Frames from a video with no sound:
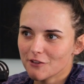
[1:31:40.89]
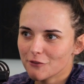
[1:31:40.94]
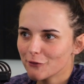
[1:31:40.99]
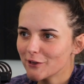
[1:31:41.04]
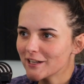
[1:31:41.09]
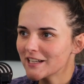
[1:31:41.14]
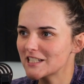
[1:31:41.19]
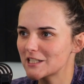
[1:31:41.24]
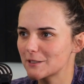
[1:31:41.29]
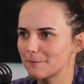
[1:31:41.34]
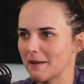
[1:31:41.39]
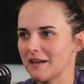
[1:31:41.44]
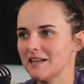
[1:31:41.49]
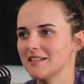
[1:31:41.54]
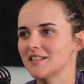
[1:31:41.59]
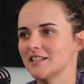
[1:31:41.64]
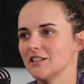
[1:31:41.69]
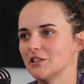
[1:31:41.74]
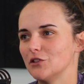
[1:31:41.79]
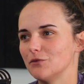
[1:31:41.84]
really speak
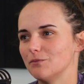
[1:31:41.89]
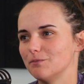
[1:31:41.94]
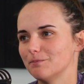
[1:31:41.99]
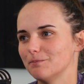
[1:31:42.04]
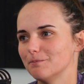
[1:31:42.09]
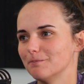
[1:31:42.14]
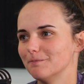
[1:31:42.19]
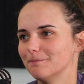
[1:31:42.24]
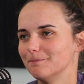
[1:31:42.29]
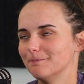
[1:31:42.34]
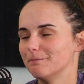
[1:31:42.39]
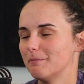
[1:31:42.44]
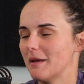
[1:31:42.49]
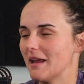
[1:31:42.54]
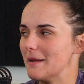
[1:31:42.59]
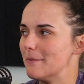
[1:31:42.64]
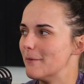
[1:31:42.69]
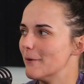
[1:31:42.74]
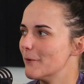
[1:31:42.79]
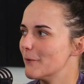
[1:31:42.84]
to
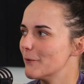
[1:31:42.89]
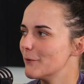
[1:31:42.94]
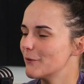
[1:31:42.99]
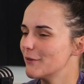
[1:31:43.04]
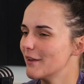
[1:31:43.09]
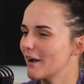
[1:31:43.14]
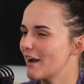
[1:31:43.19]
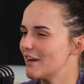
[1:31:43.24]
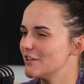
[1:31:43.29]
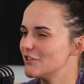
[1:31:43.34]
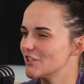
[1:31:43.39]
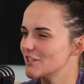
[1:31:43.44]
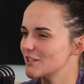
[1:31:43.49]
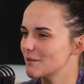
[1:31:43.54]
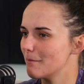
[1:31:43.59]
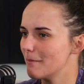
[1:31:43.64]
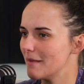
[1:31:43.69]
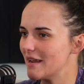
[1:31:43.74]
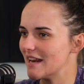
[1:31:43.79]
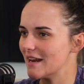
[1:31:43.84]
people that I
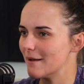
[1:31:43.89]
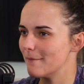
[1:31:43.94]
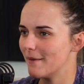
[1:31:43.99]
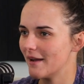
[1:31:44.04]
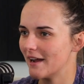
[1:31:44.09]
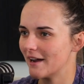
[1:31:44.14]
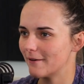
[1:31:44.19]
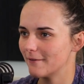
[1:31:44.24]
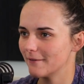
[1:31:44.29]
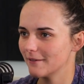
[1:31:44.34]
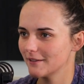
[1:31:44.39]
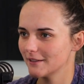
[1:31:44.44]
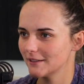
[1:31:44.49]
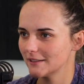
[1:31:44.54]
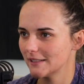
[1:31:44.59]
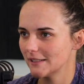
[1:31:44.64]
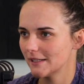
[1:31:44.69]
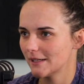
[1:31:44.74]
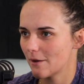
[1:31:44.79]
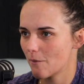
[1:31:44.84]
just met about
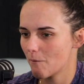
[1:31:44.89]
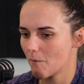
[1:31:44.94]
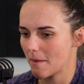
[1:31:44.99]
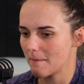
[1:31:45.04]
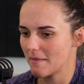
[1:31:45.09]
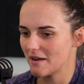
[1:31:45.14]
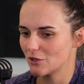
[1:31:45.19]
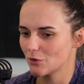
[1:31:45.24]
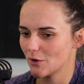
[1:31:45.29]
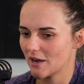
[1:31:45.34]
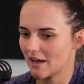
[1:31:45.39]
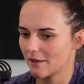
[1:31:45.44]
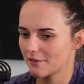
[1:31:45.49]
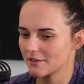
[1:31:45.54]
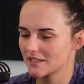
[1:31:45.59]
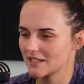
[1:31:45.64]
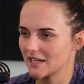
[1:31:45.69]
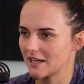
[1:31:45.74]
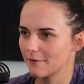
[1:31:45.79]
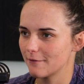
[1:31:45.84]
my mental health
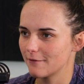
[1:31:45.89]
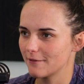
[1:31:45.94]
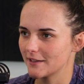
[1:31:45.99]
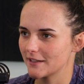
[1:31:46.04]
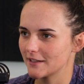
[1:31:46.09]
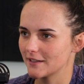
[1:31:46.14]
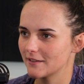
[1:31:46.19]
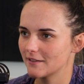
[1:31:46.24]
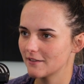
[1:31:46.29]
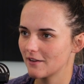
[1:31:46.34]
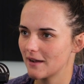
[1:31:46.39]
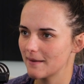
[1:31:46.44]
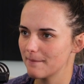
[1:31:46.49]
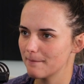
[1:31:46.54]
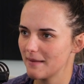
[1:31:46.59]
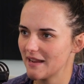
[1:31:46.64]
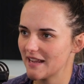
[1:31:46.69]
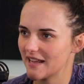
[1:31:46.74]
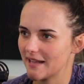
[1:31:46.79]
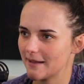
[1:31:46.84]
stuff, and I'd
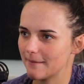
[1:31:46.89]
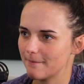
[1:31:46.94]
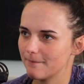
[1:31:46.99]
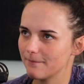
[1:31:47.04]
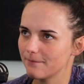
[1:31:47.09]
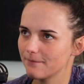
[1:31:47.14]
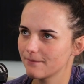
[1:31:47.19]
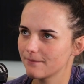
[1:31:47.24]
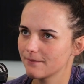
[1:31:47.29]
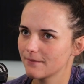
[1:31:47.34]
met him,